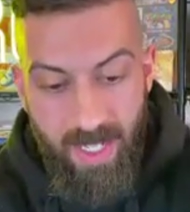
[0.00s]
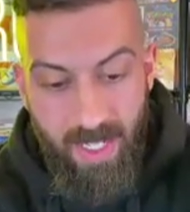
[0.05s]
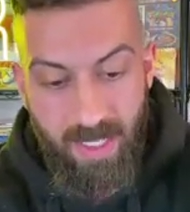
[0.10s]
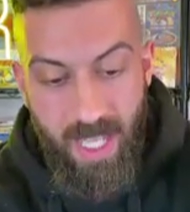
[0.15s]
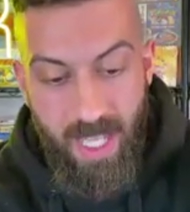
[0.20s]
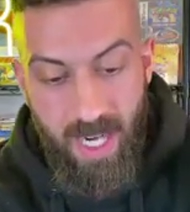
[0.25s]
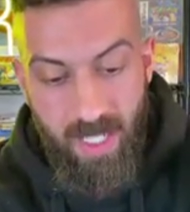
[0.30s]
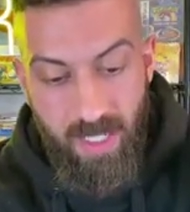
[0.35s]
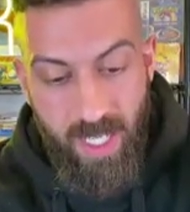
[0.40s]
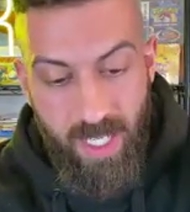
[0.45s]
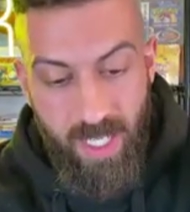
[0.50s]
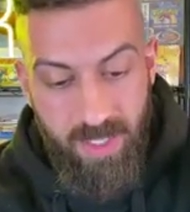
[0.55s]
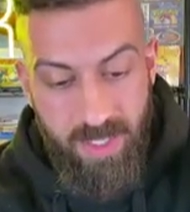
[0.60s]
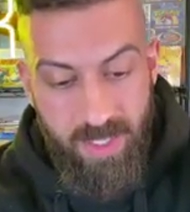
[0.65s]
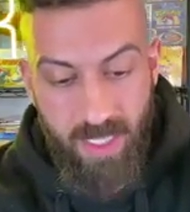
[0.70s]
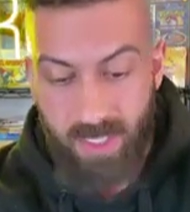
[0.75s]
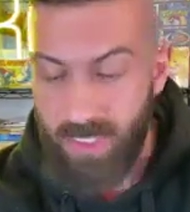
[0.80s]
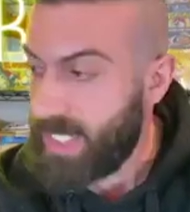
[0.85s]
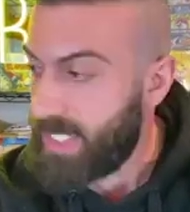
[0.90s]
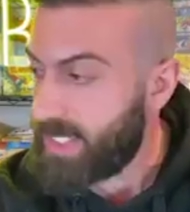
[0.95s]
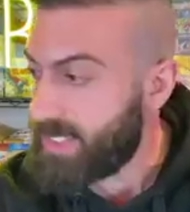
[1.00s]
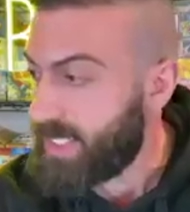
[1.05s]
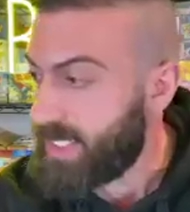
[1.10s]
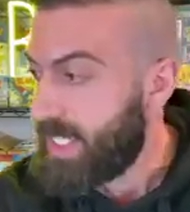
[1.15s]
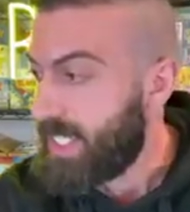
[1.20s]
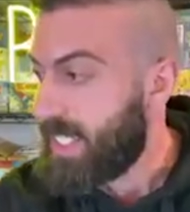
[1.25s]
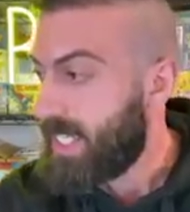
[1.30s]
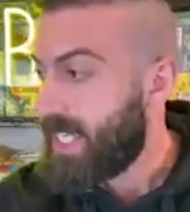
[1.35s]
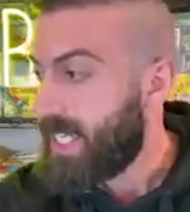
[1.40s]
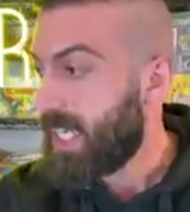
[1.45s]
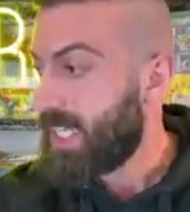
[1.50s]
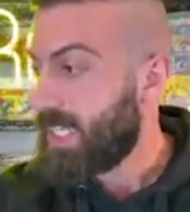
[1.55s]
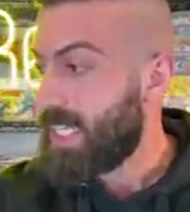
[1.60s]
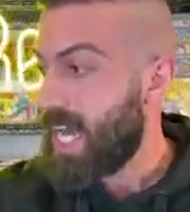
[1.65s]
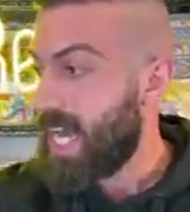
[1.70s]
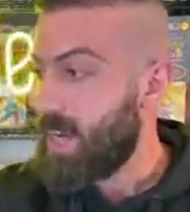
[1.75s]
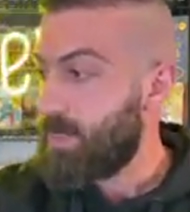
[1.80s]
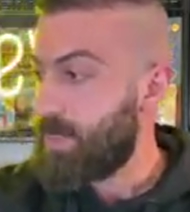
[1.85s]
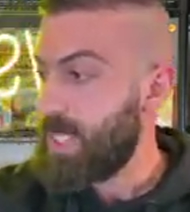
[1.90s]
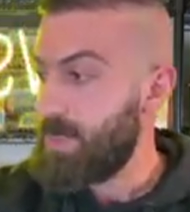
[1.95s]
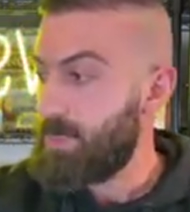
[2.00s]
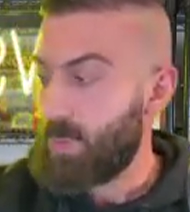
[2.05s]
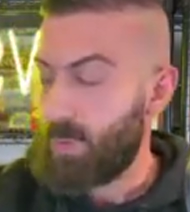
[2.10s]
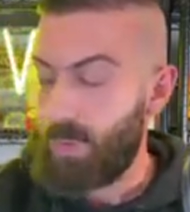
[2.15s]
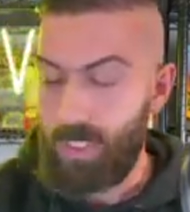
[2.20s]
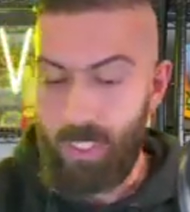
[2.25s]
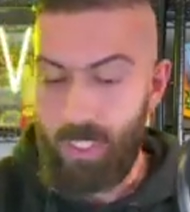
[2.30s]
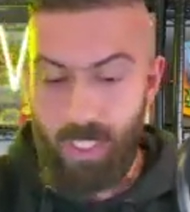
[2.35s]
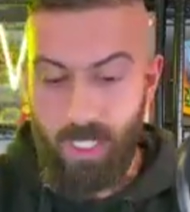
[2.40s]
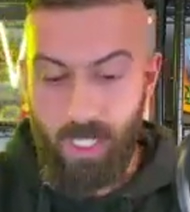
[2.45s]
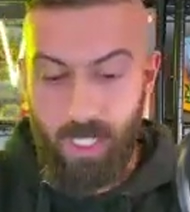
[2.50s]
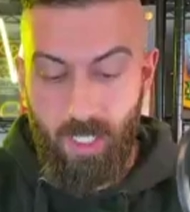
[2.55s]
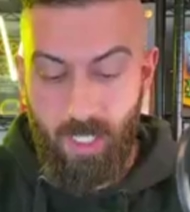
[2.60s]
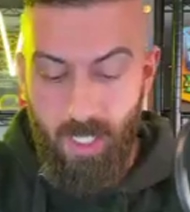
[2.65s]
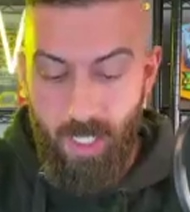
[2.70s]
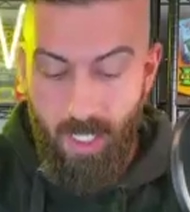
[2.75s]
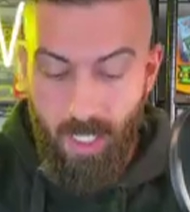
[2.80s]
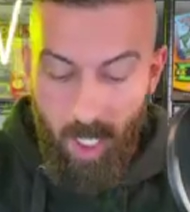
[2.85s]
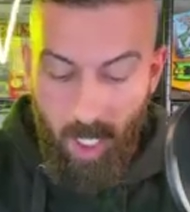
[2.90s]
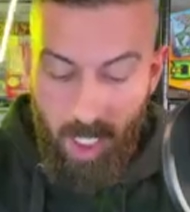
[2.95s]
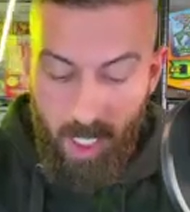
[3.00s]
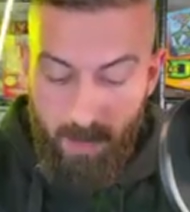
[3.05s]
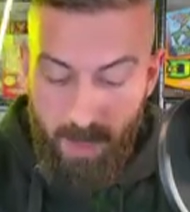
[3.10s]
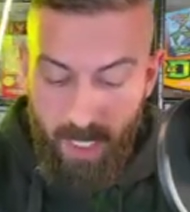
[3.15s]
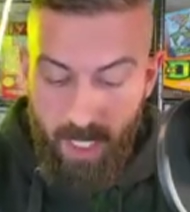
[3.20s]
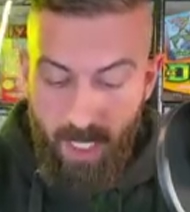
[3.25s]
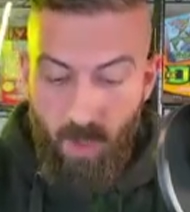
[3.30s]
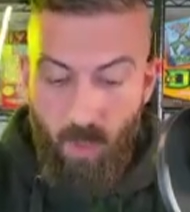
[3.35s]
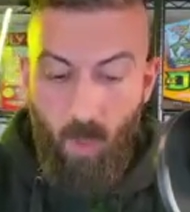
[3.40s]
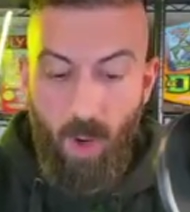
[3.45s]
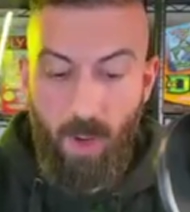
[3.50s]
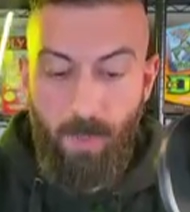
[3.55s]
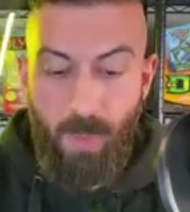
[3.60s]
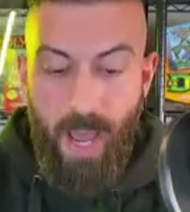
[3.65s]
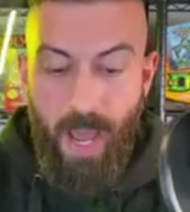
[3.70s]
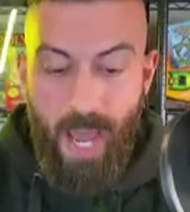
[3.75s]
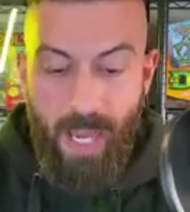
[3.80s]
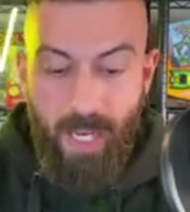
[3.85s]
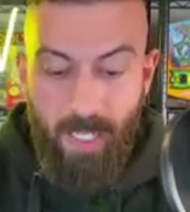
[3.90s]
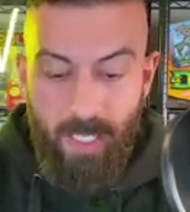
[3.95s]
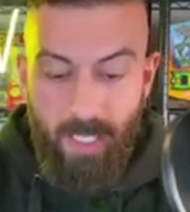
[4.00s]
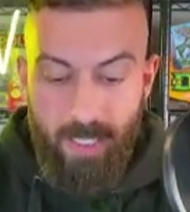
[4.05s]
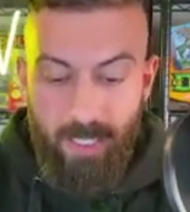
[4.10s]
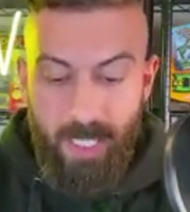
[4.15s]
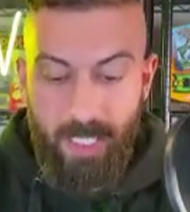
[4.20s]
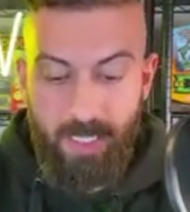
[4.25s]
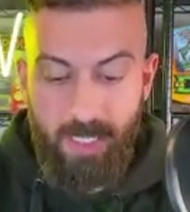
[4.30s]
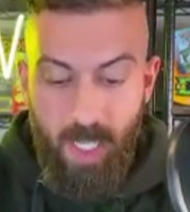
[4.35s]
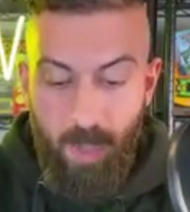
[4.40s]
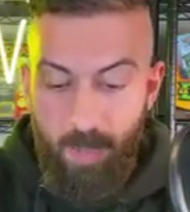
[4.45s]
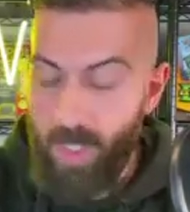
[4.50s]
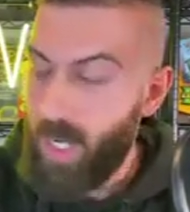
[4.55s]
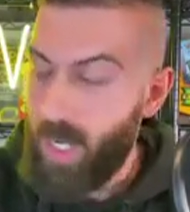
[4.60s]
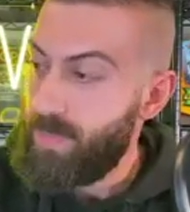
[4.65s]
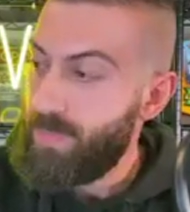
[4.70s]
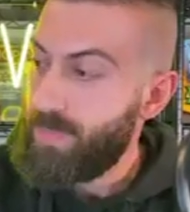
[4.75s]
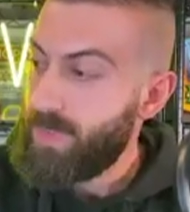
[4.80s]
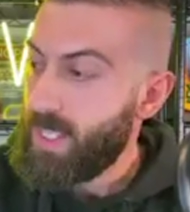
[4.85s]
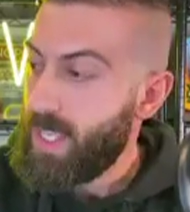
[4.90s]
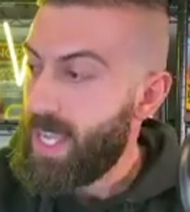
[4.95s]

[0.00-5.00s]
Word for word: A lot of like I said, guys, a lot of people in here are going to be getting one pack that is coming up.